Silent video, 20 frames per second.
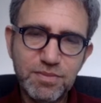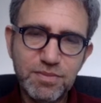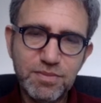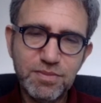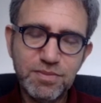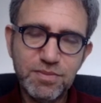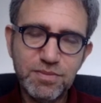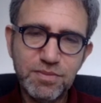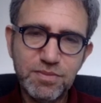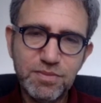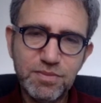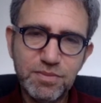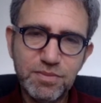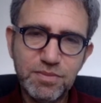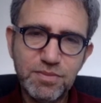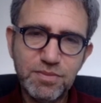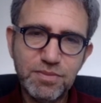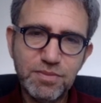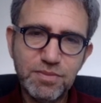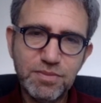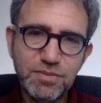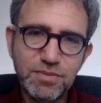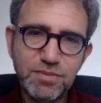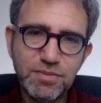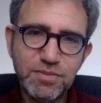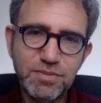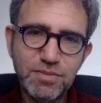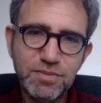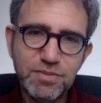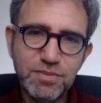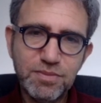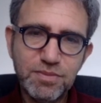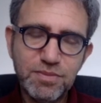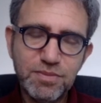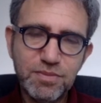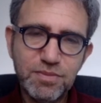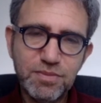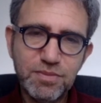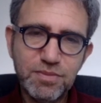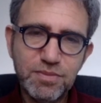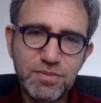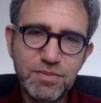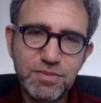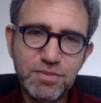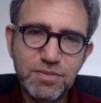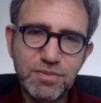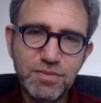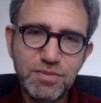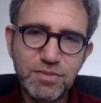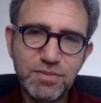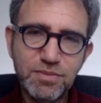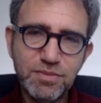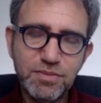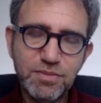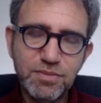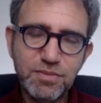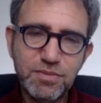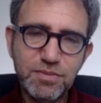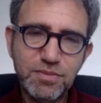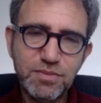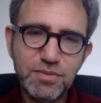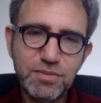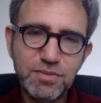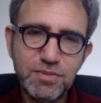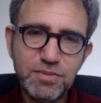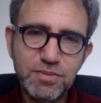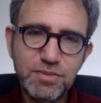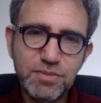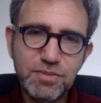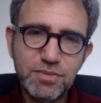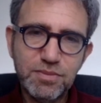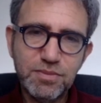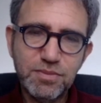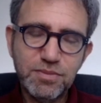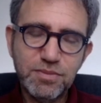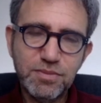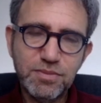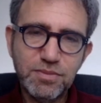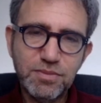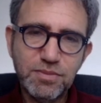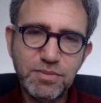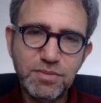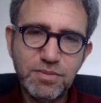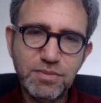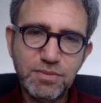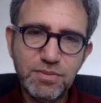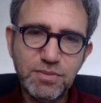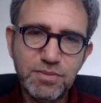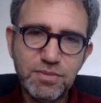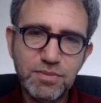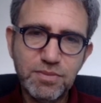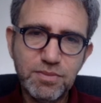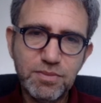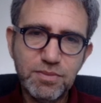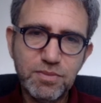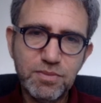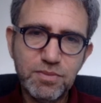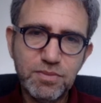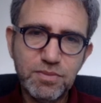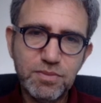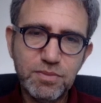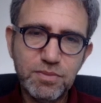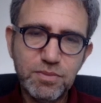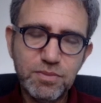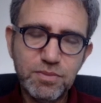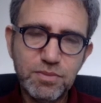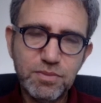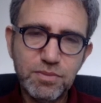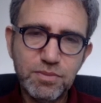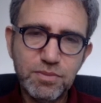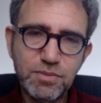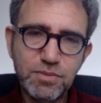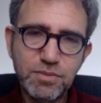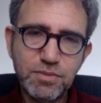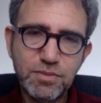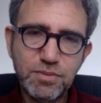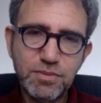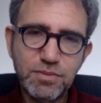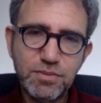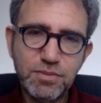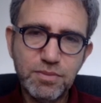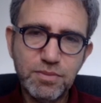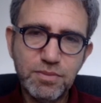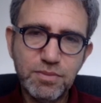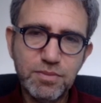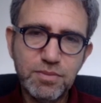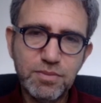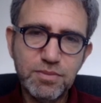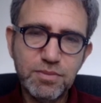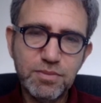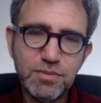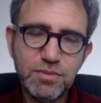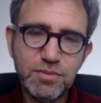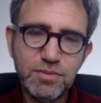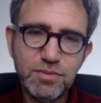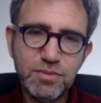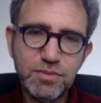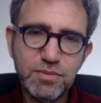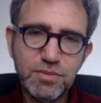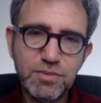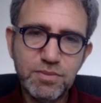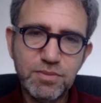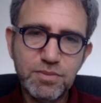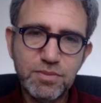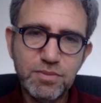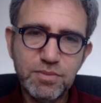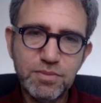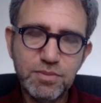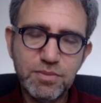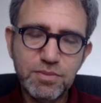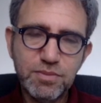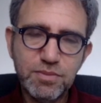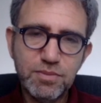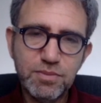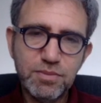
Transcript: This person isn't speaking.